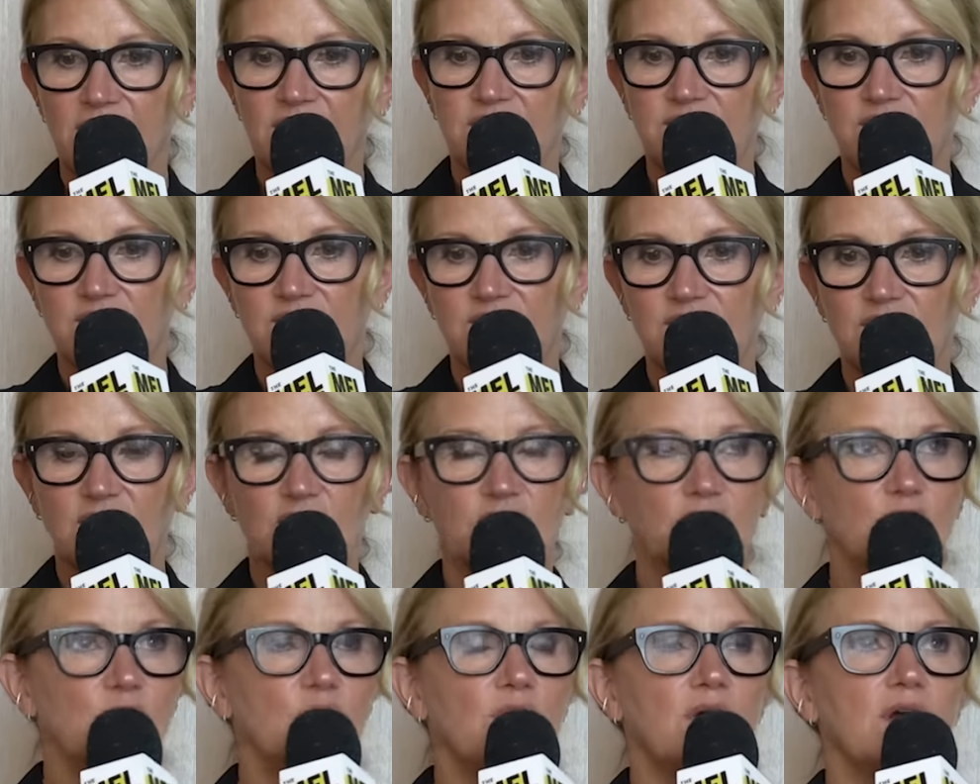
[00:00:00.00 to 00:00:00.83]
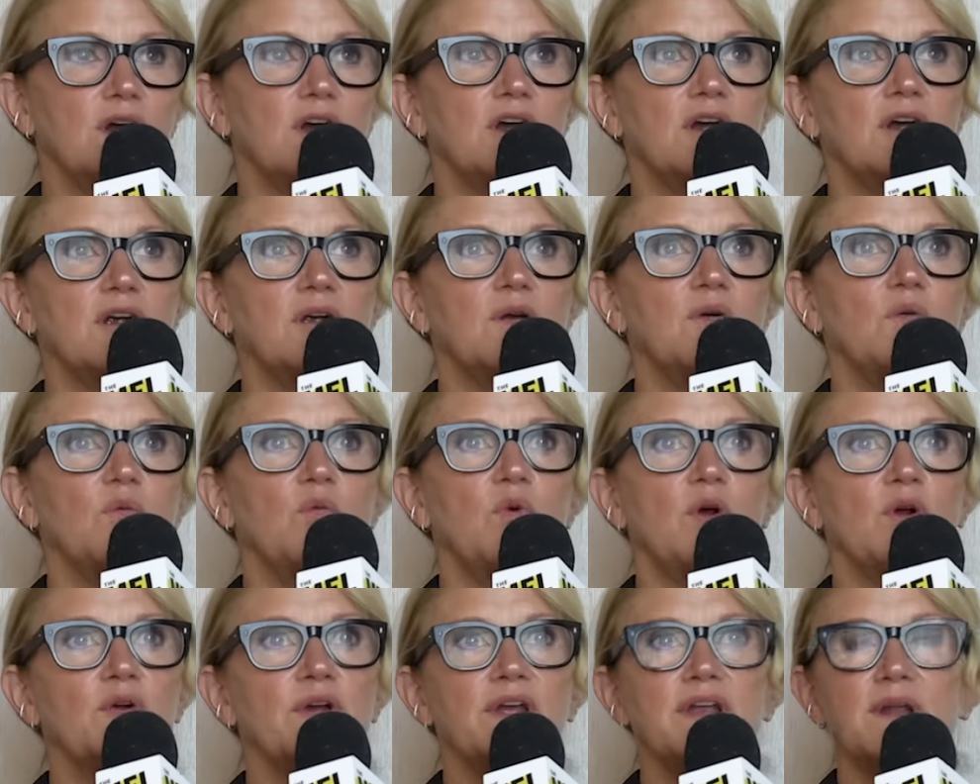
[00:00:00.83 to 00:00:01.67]
it's you are
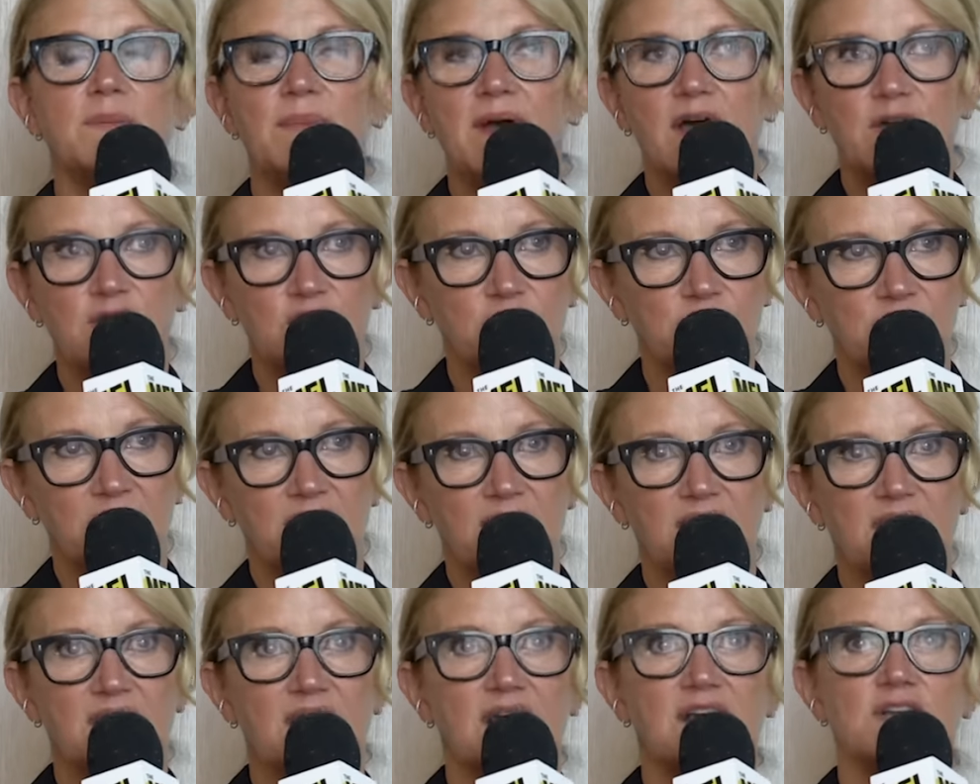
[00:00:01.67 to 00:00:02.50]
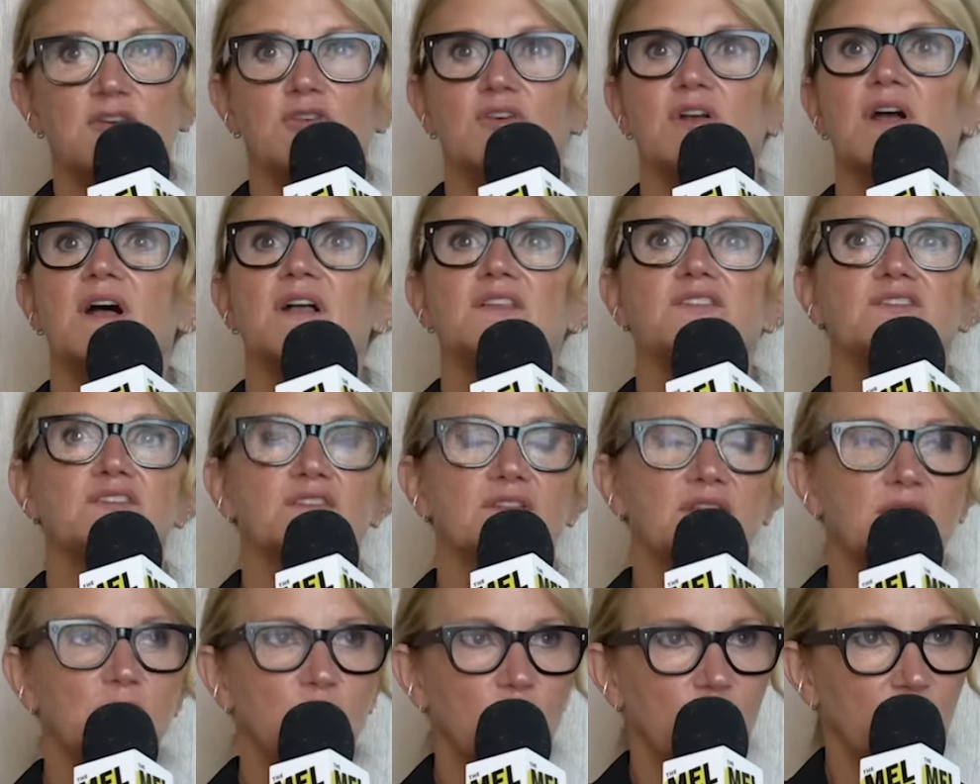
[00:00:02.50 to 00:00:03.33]
worried about your money and you're
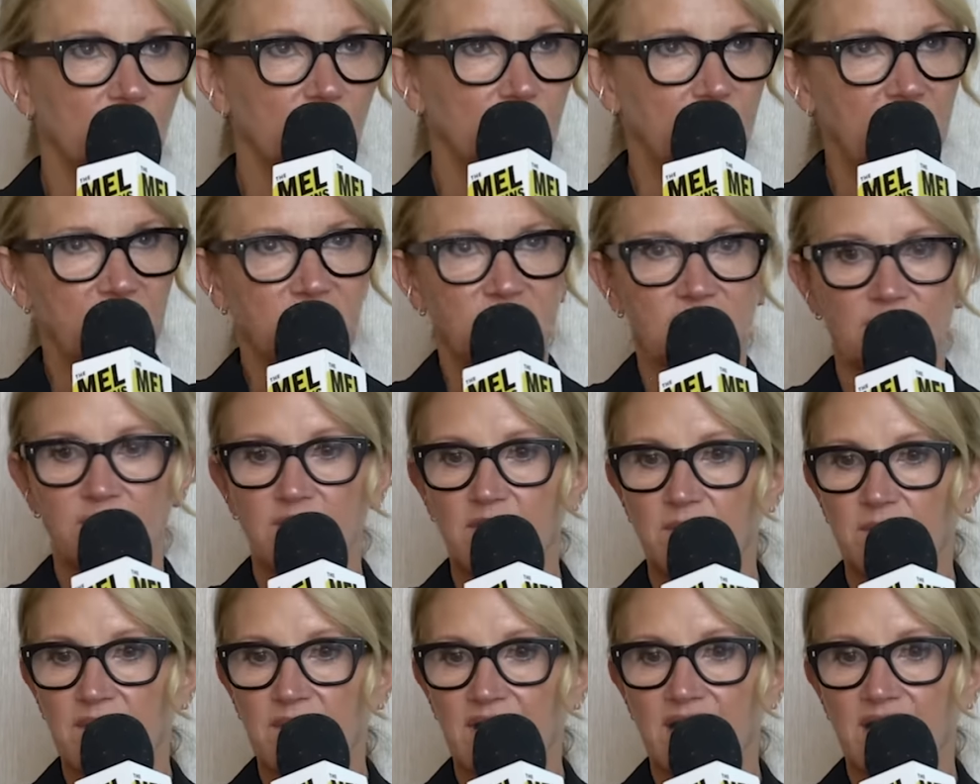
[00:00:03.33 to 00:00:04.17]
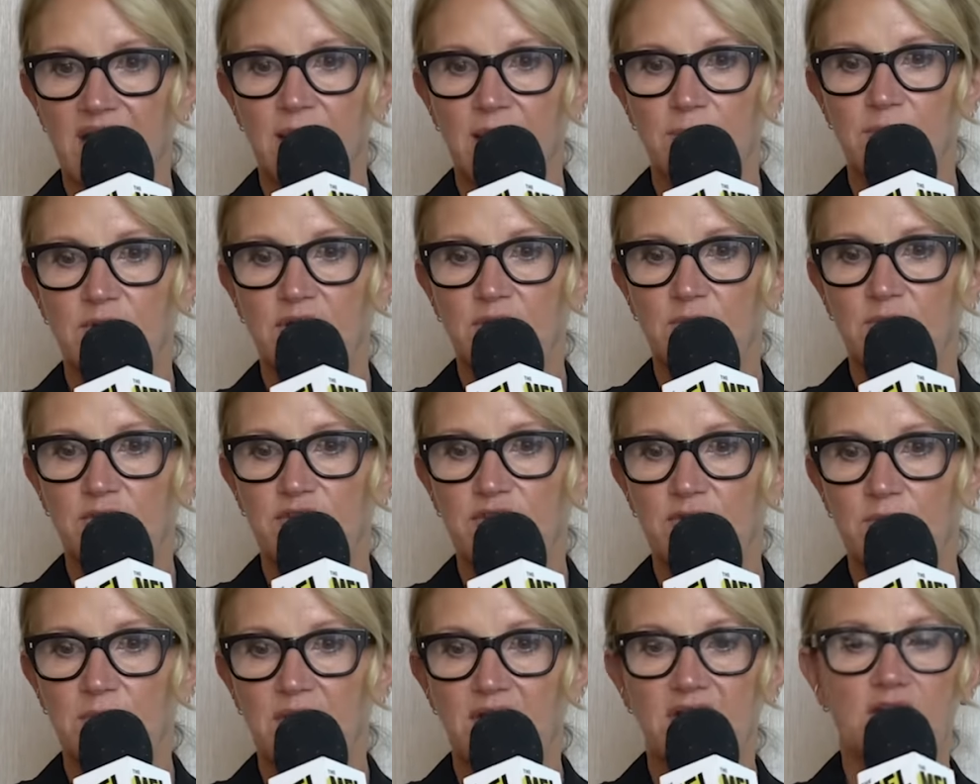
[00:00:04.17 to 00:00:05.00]
constantly worried about something bad happening with
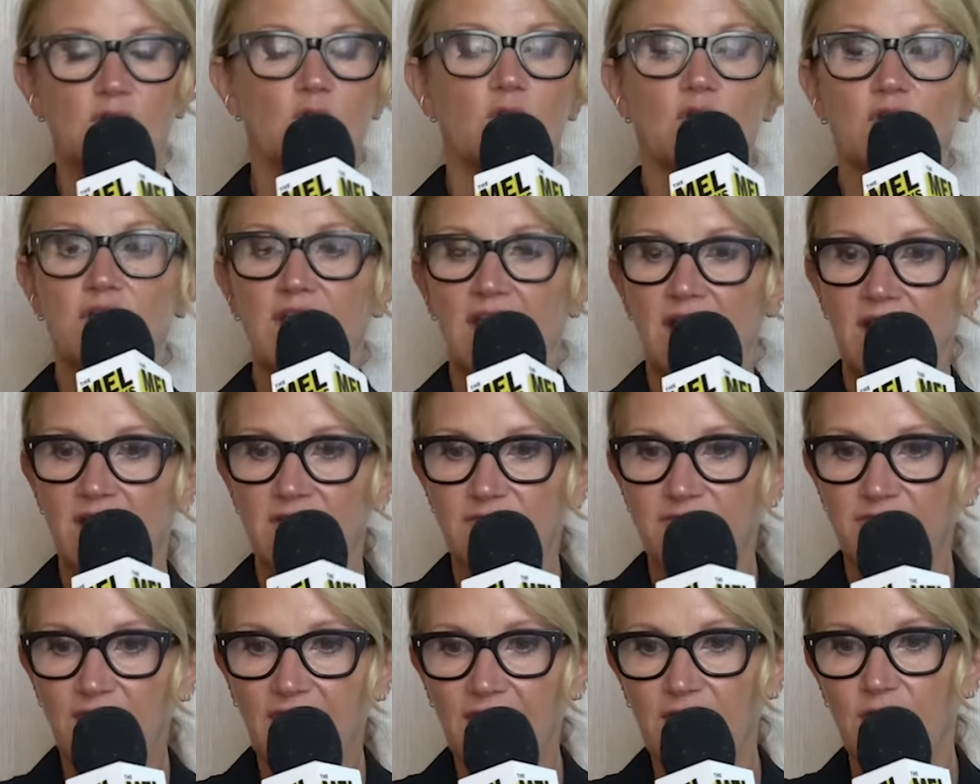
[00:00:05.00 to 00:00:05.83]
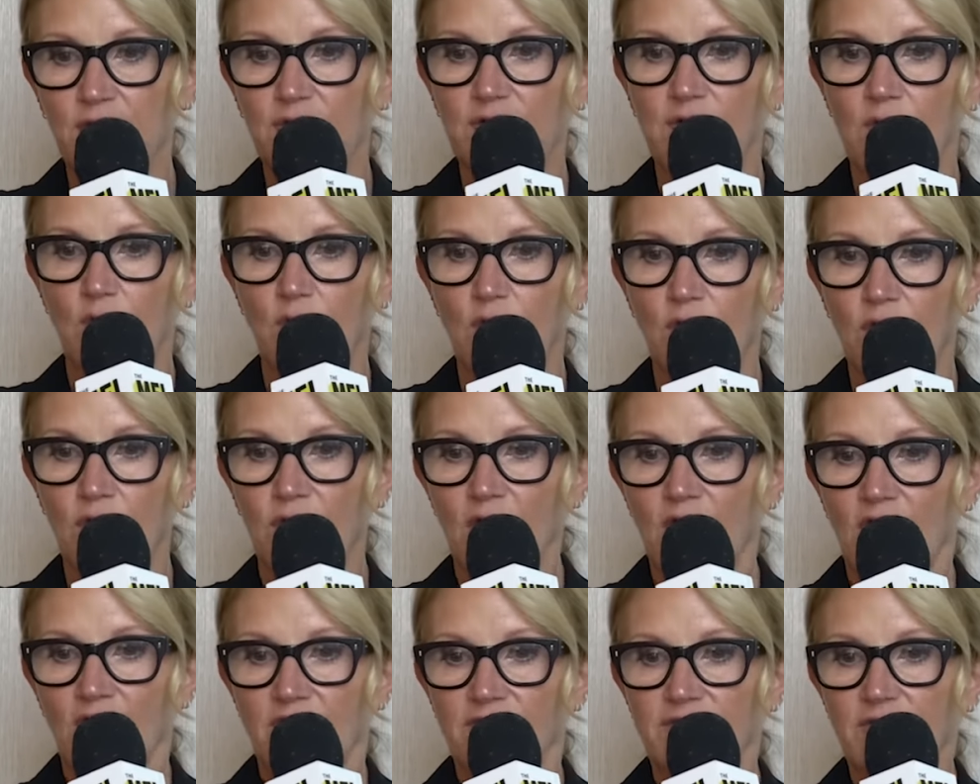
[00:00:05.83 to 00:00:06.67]
your money or getting fired or
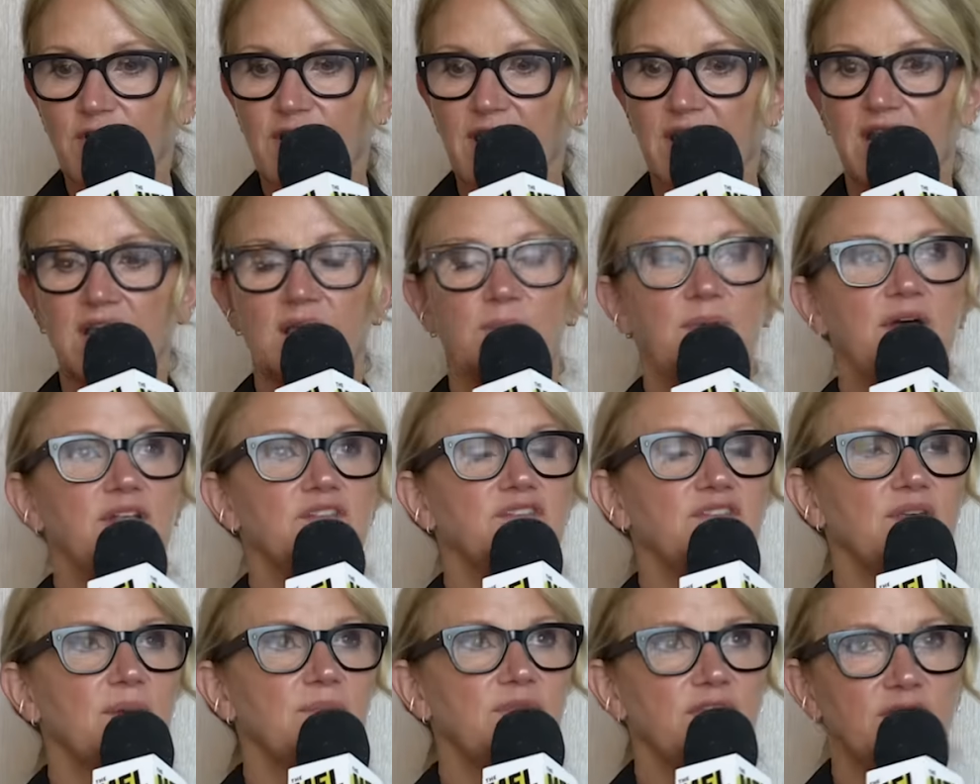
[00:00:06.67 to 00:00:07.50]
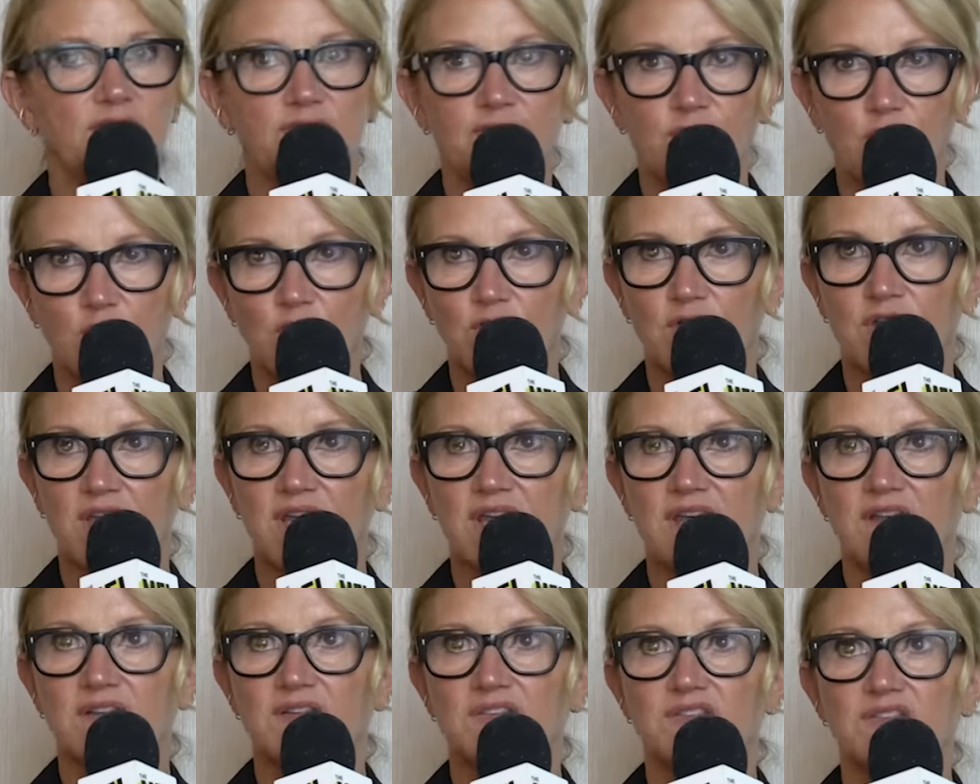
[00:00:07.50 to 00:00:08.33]
forgetting about something for your
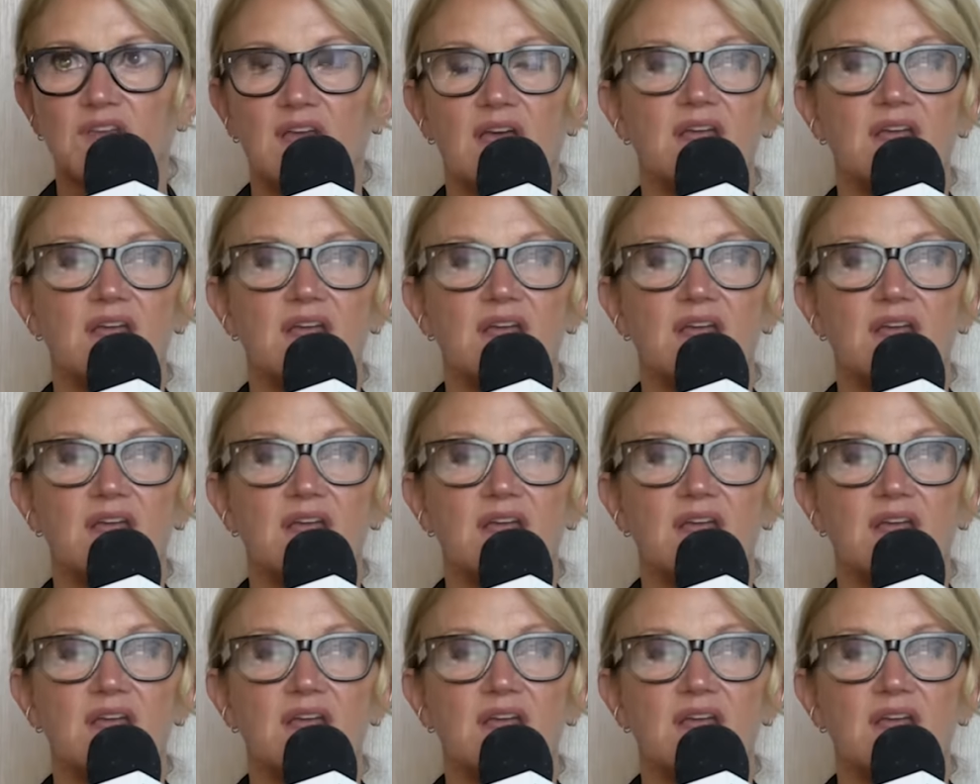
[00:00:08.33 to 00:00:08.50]
kids.